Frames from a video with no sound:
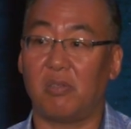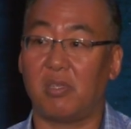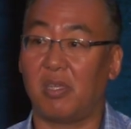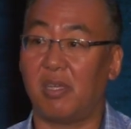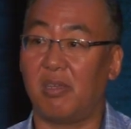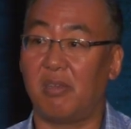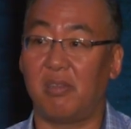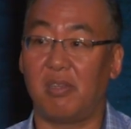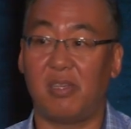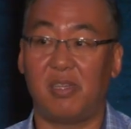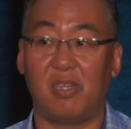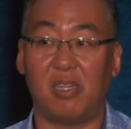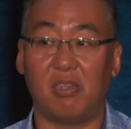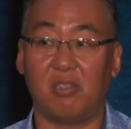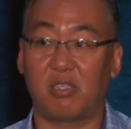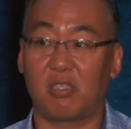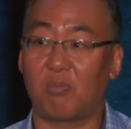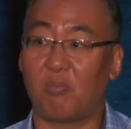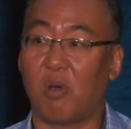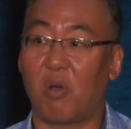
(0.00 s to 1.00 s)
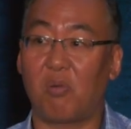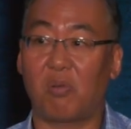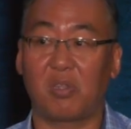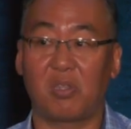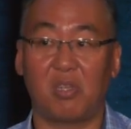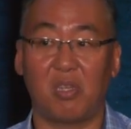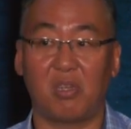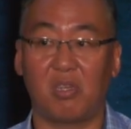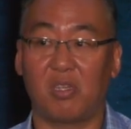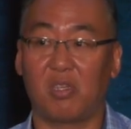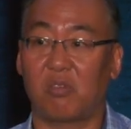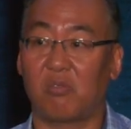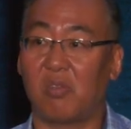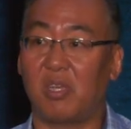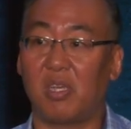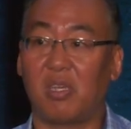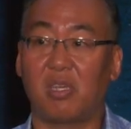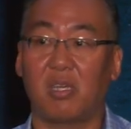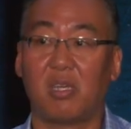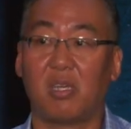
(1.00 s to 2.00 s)
he didn't smoke, didn't
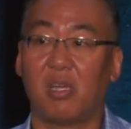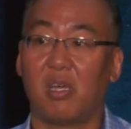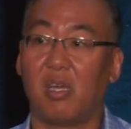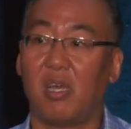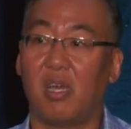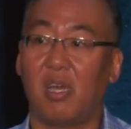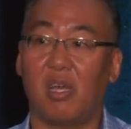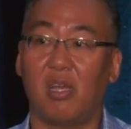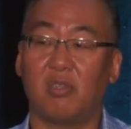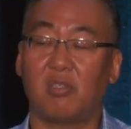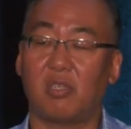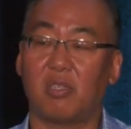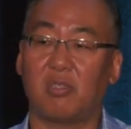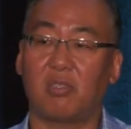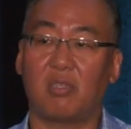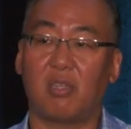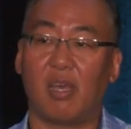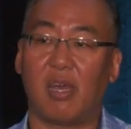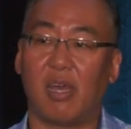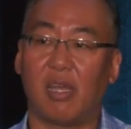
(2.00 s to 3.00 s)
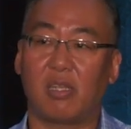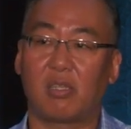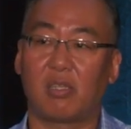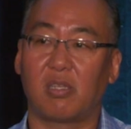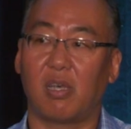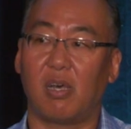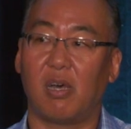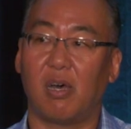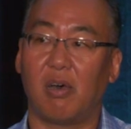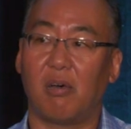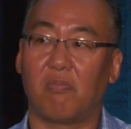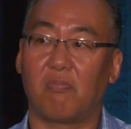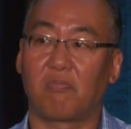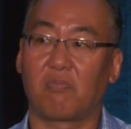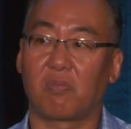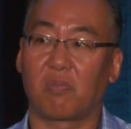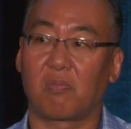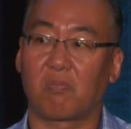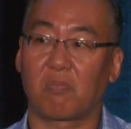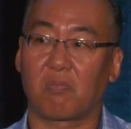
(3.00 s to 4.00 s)
drink. It's just that
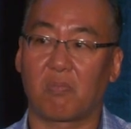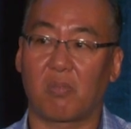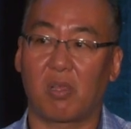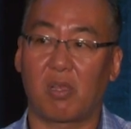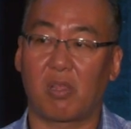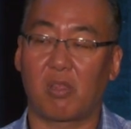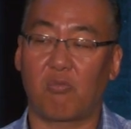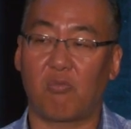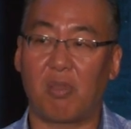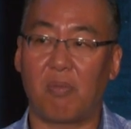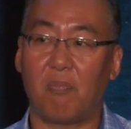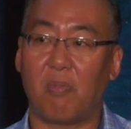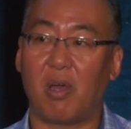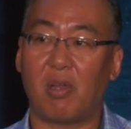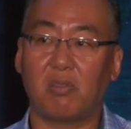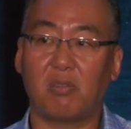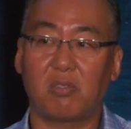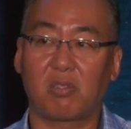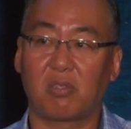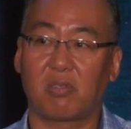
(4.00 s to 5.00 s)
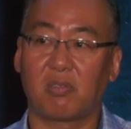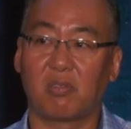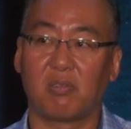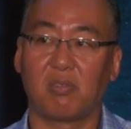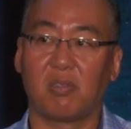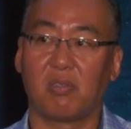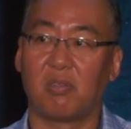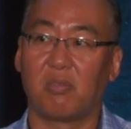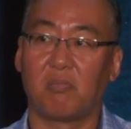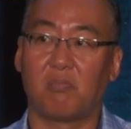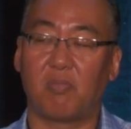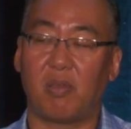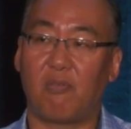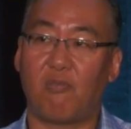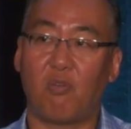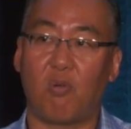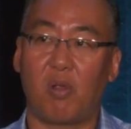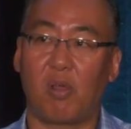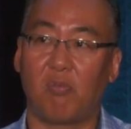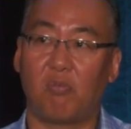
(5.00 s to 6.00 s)
3 months
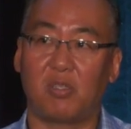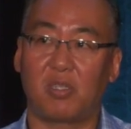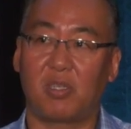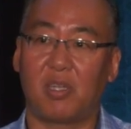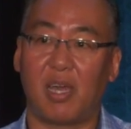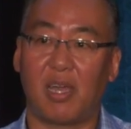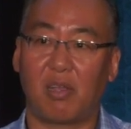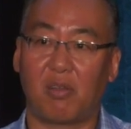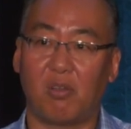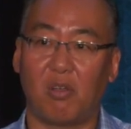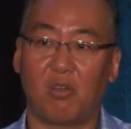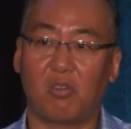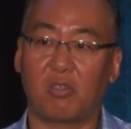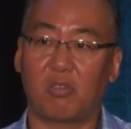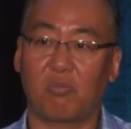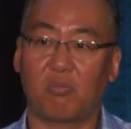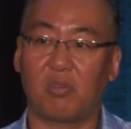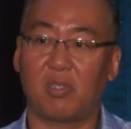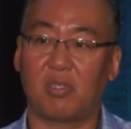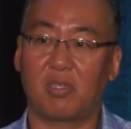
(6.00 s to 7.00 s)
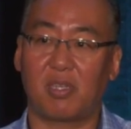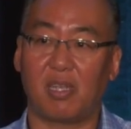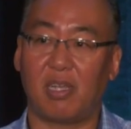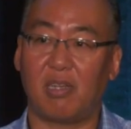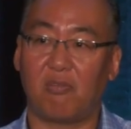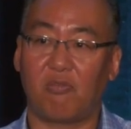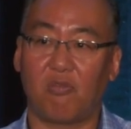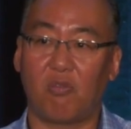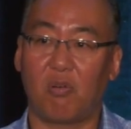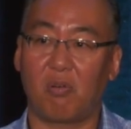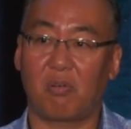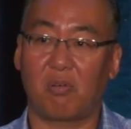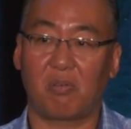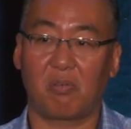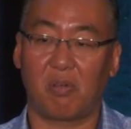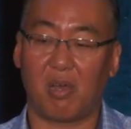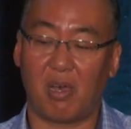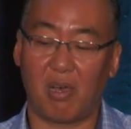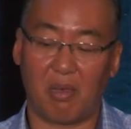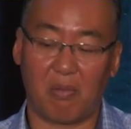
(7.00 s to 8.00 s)
before he was diagnosed with stage 4
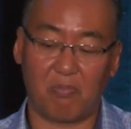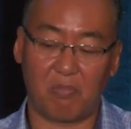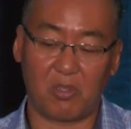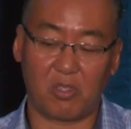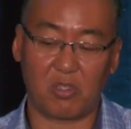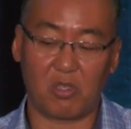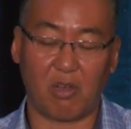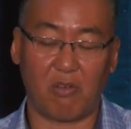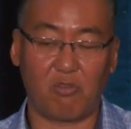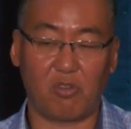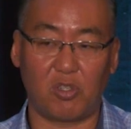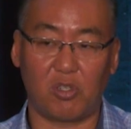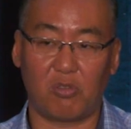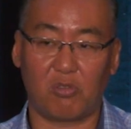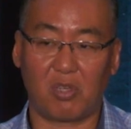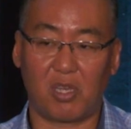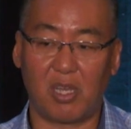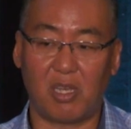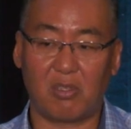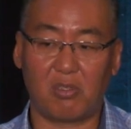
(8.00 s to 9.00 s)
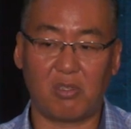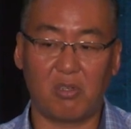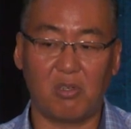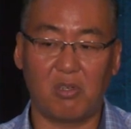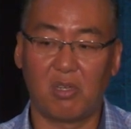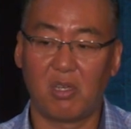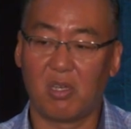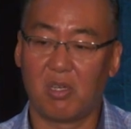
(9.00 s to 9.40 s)
esophageal cancer,